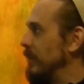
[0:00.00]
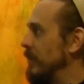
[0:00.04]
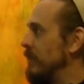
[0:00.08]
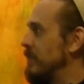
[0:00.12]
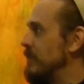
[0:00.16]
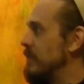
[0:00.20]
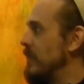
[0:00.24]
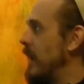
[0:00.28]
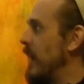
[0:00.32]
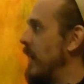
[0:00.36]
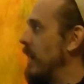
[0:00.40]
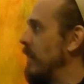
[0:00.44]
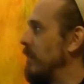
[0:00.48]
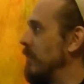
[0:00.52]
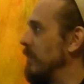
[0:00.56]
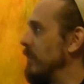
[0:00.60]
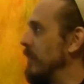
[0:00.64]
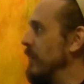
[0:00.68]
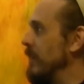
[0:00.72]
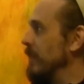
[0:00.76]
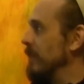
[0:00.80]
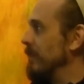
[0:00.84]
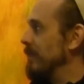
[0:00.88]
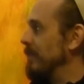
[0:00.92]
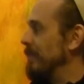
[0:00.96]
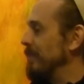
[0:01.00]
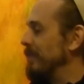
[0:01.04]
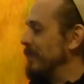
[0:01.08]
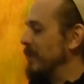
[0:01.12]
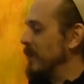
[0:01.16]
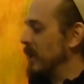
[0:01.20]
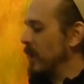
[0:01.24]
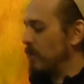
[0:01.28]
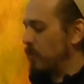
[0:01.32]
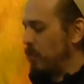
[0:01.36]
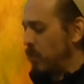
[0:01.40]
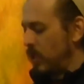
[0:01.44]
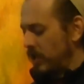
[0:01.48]
Exactly.
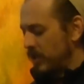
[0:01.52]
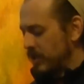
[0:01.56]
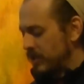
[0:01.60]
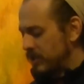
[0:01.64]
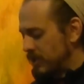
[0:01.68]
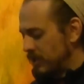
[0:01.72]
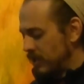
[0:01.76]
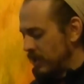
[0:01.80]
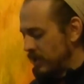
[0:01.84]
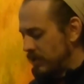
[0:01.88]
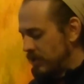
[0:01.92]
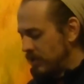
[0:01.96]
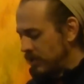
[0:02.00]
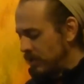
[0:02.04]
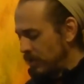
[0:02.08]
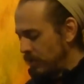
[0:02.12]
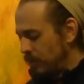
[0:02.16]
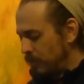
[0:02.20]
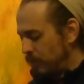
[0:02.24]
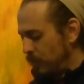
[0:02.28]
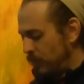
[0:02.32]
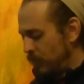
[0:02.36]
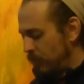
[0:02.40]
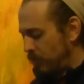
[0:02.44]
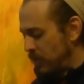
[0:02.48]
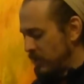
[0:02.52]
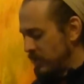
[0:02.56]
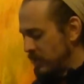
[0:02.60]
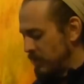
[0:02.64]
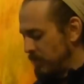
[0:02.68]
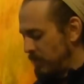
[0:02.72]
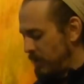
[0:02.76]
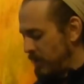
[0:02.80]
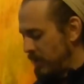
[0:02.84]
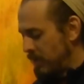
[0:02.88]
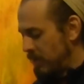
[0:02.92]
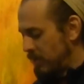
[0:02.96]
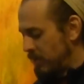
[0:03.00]
Well, it's you press the
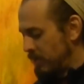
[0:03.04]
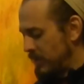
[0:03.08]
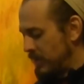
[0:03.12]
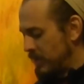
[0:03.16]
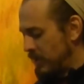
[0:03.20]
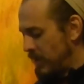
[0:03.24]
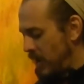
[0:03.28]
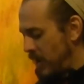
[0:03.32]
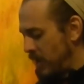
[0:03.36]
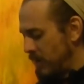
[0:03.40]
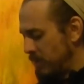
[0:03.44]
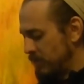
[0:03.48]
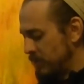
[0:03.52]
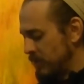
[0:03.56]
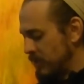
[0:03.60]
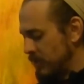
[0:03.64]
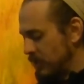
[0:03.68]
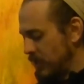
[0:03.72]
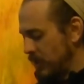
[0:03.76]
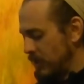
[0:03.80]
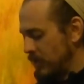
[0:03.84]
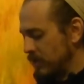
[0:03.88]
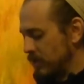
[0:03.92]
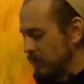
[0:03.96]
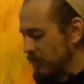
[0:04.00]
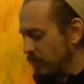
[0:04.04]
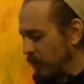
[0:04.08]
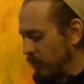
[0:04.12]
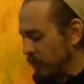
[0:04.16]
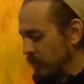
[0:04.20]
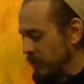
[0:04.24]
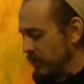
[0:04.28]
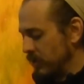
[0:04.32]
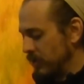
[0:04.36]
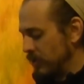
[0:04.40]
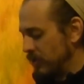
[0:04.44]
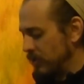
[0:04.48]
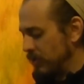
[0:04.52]
button 3 times, it changes
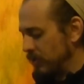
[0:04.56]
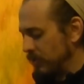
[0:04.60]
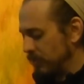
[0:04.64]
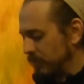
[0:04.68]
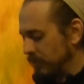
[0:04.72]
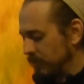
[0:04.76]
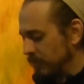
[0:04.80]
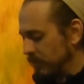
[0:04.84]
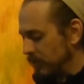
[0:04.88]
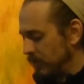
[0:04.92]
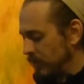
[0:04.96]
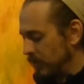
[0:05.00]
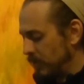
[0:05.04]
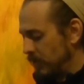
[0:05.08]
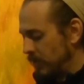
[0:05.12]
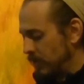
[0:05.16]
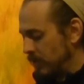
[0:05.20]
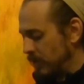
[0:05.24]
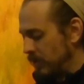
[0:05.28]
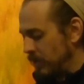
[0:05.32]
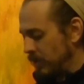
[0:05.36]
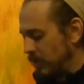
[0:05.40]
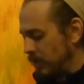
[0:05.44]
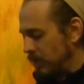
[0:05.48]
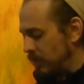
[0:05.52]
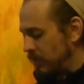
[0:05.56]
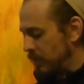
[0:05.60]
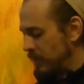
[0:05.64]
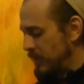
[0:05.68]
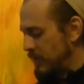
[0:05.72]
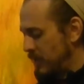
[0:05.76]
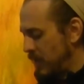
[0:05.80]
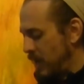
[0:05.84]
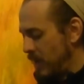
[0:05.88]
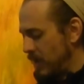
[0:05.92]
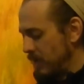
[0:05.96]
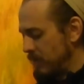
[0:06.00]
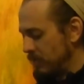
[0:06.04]
voltage. 3
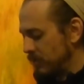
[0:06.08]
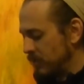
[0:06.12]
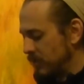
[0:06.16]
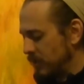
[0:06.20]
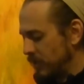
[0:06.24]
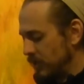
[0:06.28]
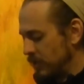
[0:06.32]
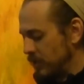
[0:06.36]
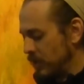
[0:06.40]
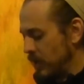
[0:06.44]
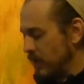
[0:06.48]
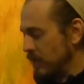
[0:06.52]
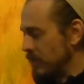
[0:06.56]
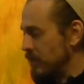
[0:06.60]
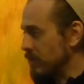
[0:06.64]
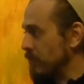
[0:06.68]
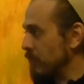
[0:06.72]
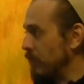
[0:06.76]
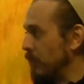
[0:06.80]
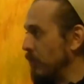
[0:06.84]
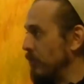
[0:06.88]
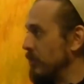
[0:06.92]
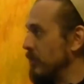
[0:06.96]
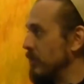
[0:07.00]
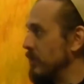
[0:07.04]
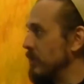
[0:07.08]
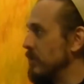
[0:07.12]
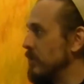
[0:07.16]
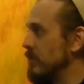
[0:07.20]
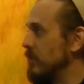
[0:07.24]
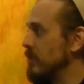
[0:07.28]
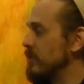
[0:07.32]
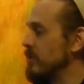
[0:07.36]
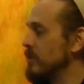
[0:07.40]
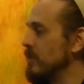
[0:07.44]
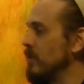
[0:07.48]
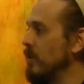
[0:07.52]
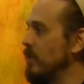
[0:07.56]
times, it changes voltage.
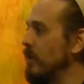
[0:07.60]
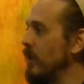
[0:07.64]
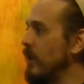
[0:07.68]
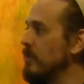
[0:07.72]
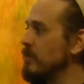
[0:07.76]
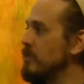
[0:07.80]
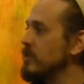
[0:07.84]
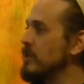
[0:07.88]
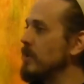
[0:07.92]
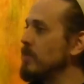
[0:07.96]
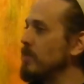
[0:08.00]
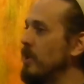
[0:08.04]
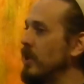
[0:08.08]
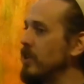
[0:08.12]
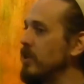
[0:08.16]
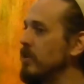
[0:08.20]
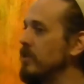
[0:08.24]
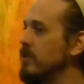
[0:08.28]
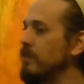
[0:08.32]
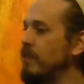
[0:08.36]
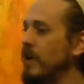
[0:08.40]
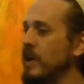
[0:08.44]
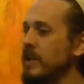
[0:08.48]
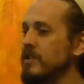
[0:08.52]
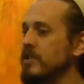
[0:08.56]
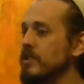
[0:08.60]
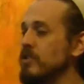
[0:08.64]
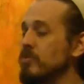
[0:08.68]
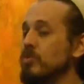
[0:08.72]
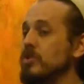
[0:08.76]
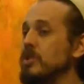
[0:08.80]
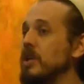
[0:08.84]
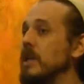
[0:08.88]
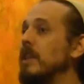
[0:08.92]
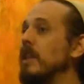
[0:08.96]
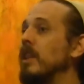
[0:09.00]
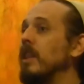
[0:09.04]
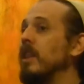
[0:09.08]
There's some other devices,
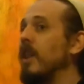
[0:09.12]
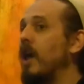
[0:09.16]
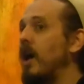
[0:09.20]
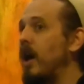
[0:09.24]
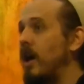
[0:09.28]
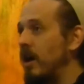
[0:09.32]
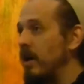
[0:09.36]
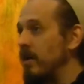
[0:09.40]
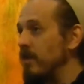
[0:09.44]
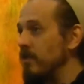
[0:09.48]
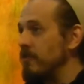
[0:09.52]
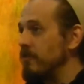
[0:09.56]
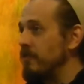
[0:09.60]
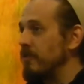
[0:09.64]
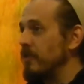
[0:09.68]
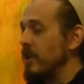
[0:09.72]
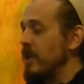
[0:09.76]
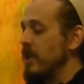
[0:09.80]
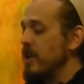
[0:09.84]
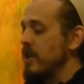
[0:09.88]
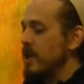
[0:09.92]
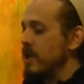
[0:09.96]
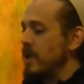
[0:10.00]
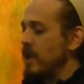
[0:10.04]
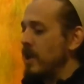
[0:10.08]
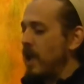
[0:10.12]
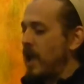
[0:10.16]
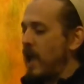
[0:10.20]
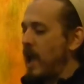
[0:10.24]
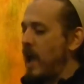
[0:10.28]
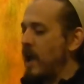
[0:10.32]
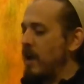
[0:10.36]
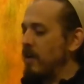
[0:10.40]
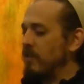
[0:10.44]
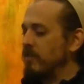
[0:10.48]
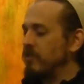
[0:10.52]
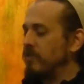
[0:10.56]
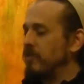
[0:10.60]
which I love,
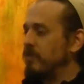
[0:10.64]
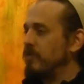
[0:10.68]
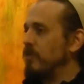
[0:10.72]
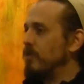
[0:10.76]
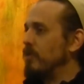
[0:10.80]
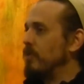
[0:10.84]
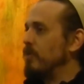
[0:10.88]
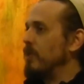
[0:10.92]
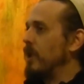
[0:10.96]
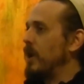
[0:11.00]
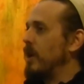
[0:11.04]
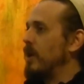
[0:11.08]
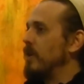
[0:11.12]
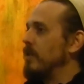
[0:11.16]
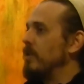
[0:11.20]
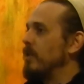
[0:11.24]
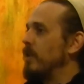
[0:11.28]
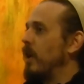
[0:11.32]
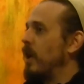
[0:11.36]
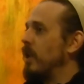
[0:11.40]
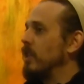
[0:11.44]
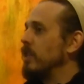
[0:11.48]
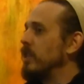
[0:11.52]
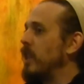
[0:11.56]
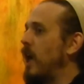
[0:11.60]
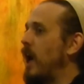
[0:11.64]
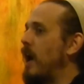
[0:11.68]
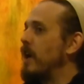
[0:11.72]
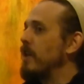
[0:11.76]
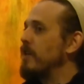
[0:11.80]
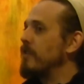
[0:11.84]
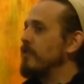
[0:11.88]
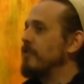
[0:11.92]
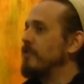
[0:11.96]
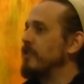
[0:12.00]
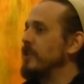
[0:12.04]
have a lot of